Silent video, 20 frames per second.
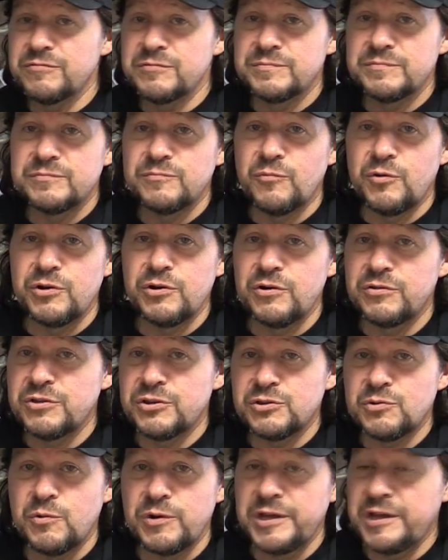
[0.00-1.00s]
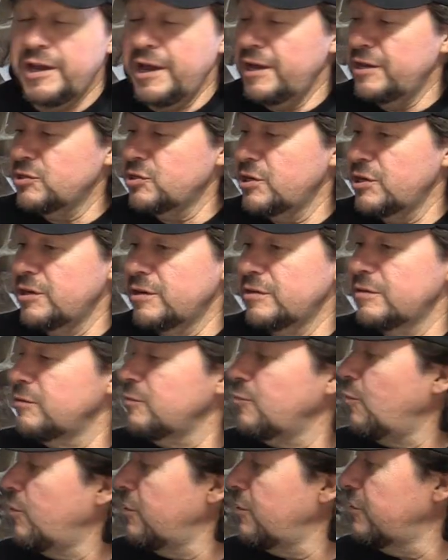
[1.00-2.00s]
them, one on the 20 gauge here,
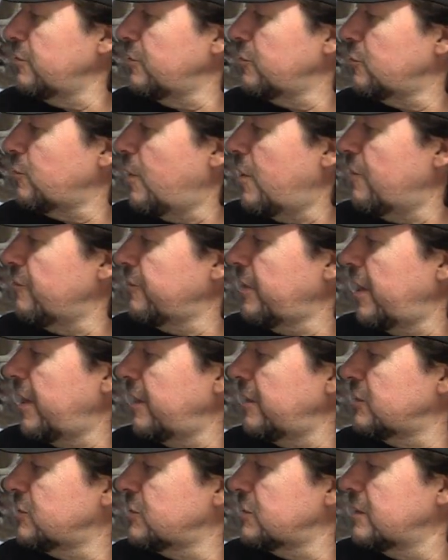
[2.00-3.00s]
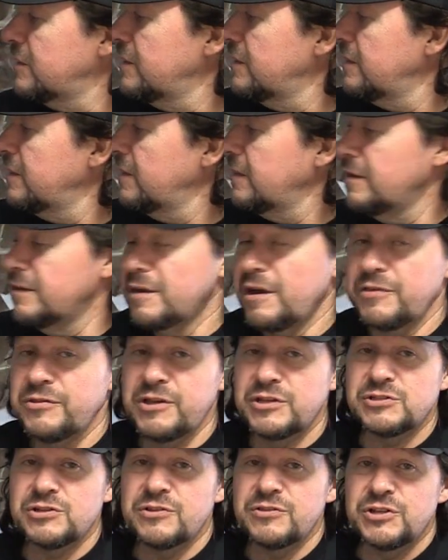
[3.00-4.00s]
one on the 12 gauge. Now
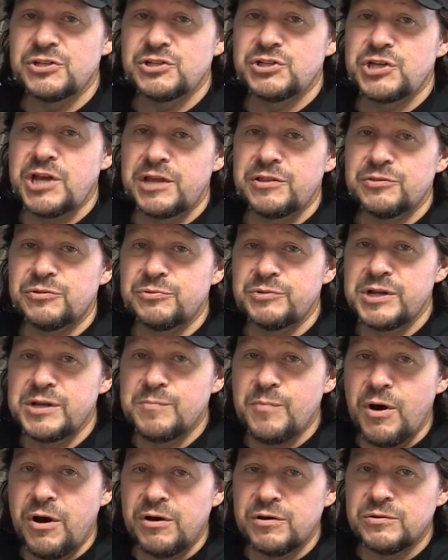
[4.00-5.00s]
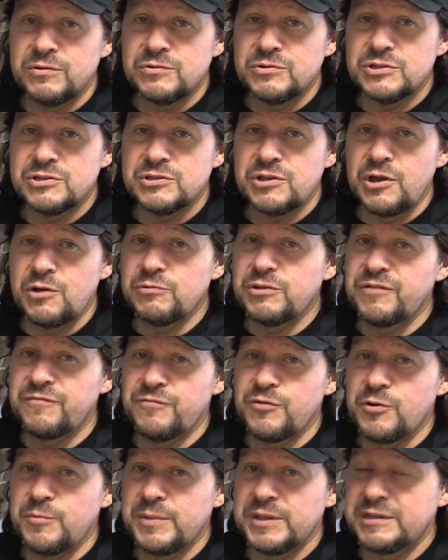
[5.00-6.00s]
these are the Gen 3 models. They only
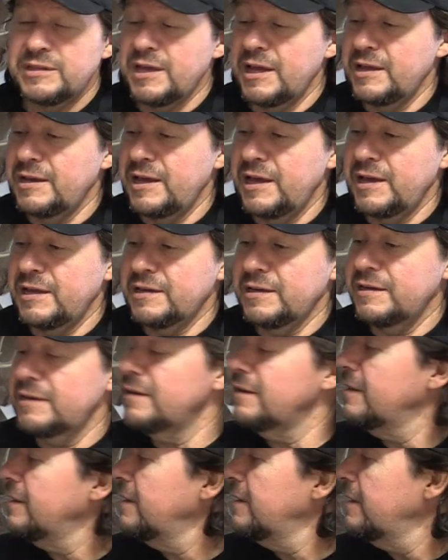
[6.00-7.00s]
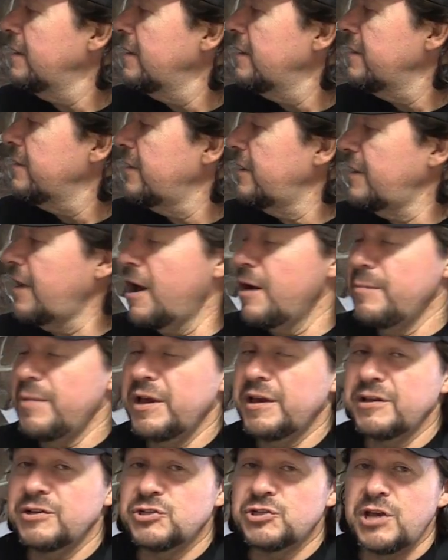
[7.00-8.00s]
film in 1080. They now
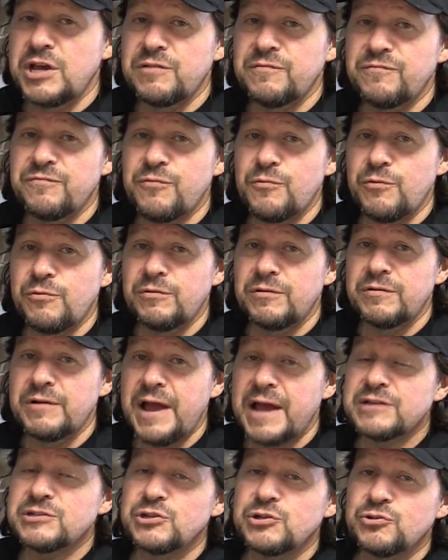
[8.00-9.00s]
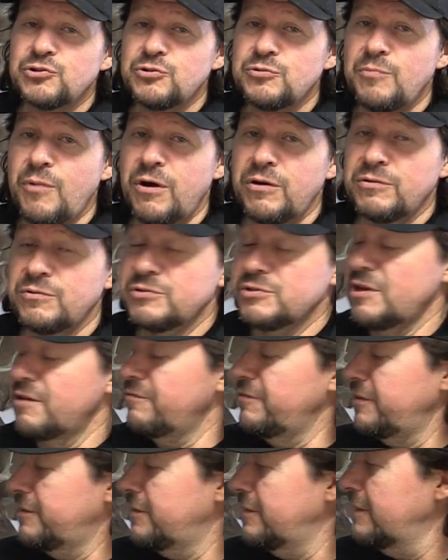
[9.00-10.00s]
make a Gen 4, actually two models of
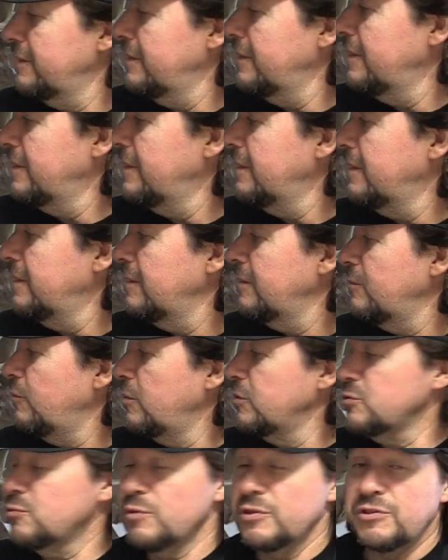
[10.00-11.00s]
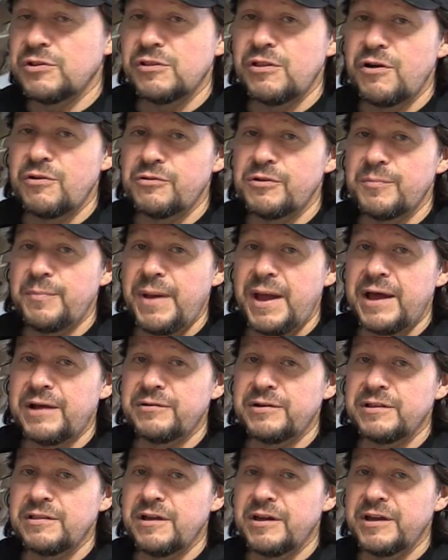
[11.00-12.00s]
it. One's with a longer
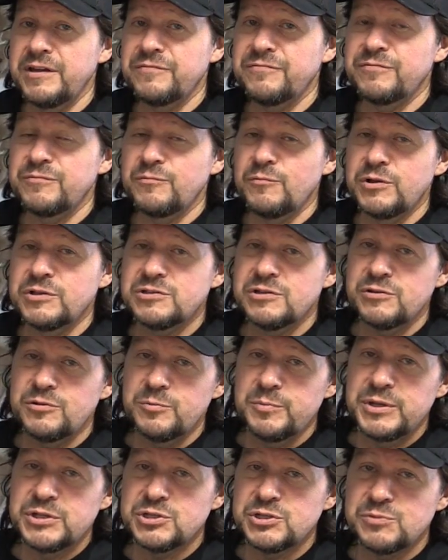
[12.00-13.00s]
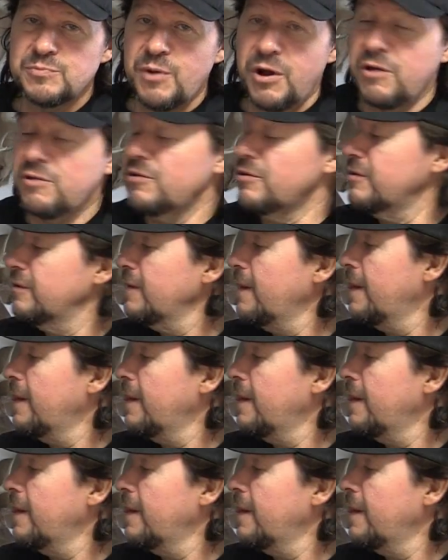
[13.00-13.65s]
battery life, and one's a little bit smaller.